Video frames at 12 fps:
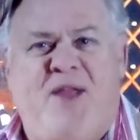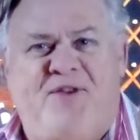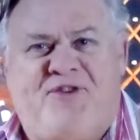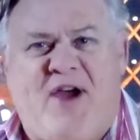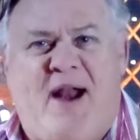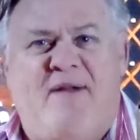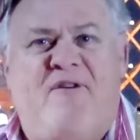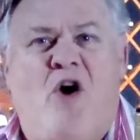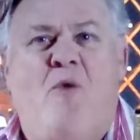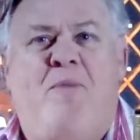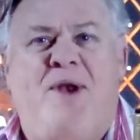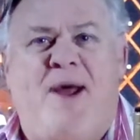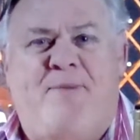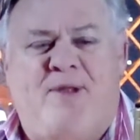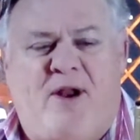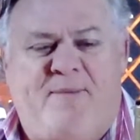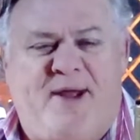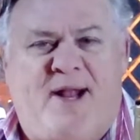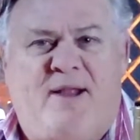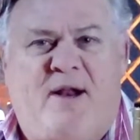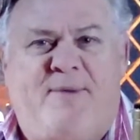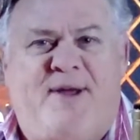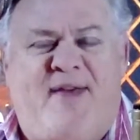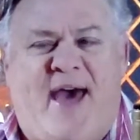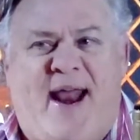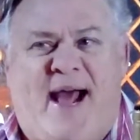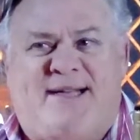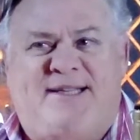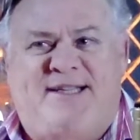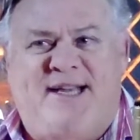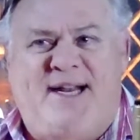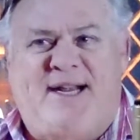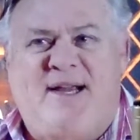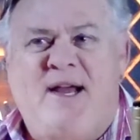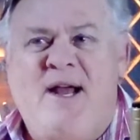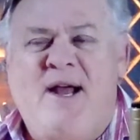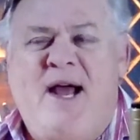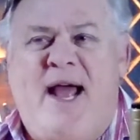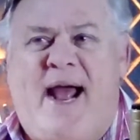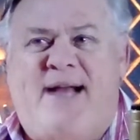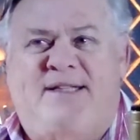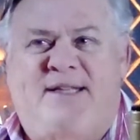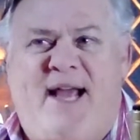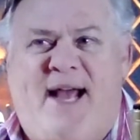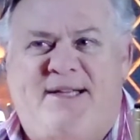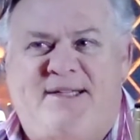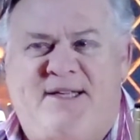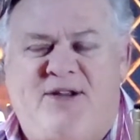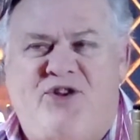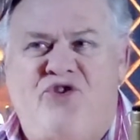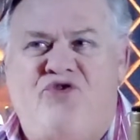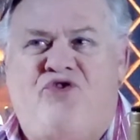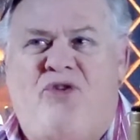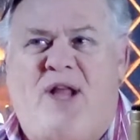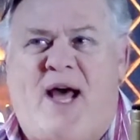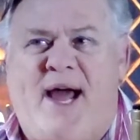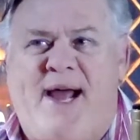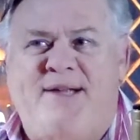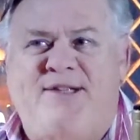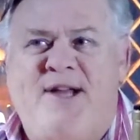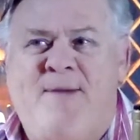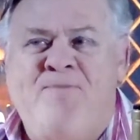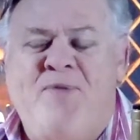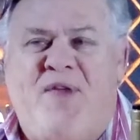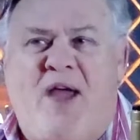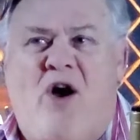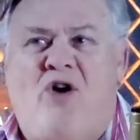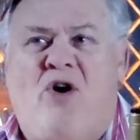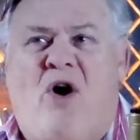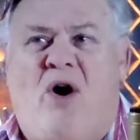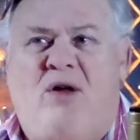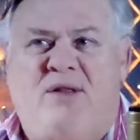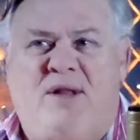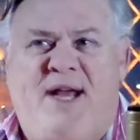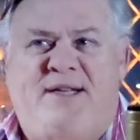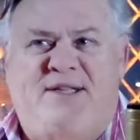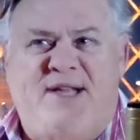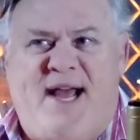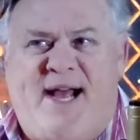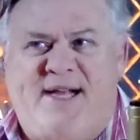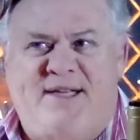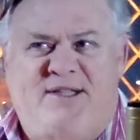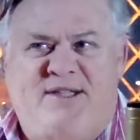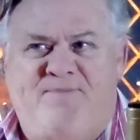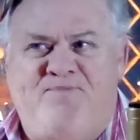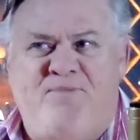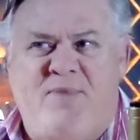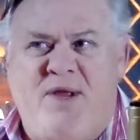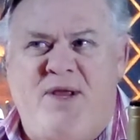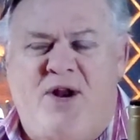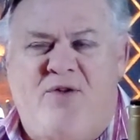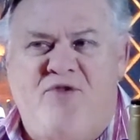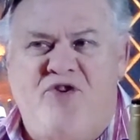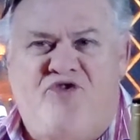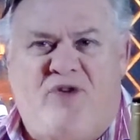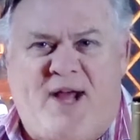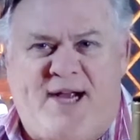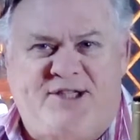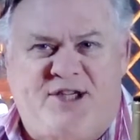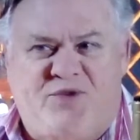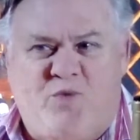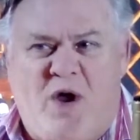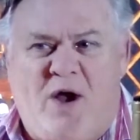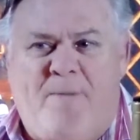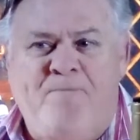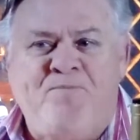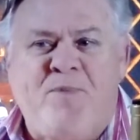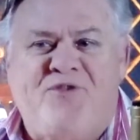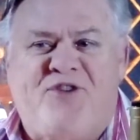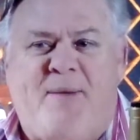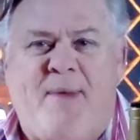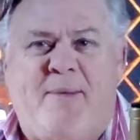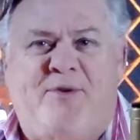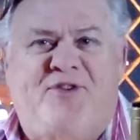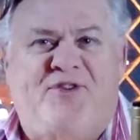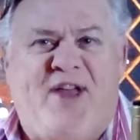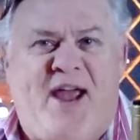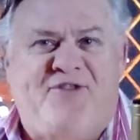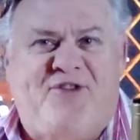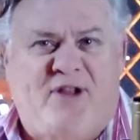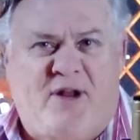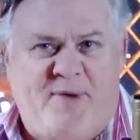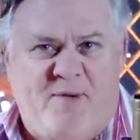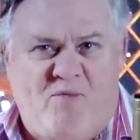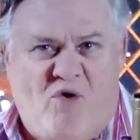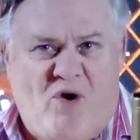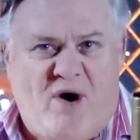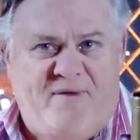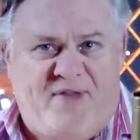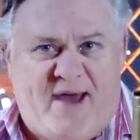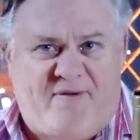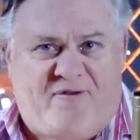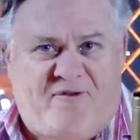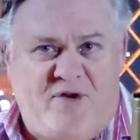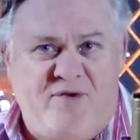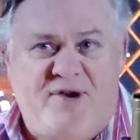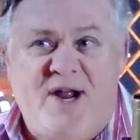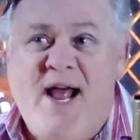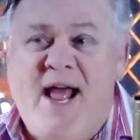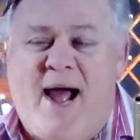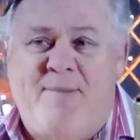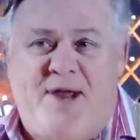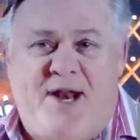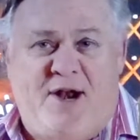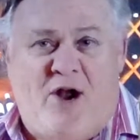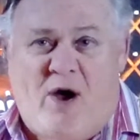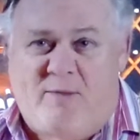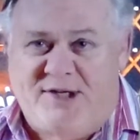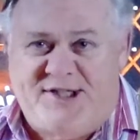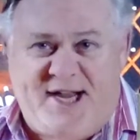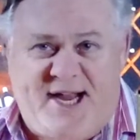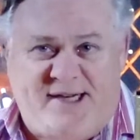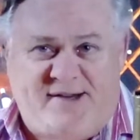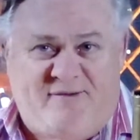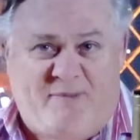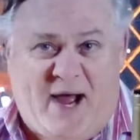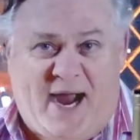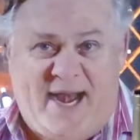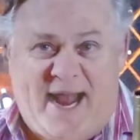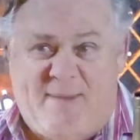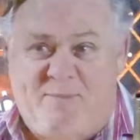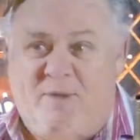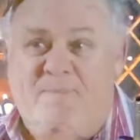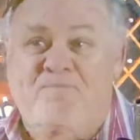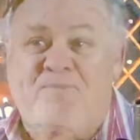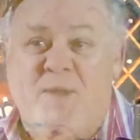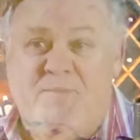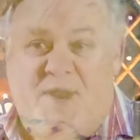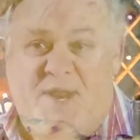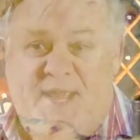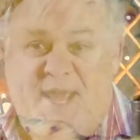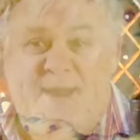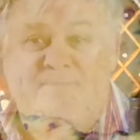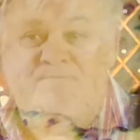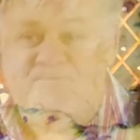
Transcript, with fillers: it's kind of opened up a little bit. A little bit of that acidic has, has neutralized. The alcohol has, has you know, neutralized as well. So I'm able to taste a little bit more of that fruit. I'm getting almost a hint of pineapple, but again,